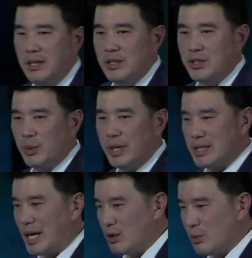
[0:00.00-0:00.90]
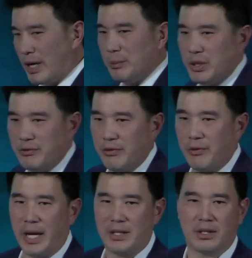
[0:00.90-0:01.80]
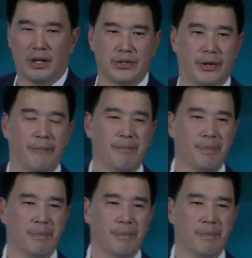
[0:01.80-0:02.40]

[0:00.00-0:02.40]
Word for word: So we decided to write a book for France also.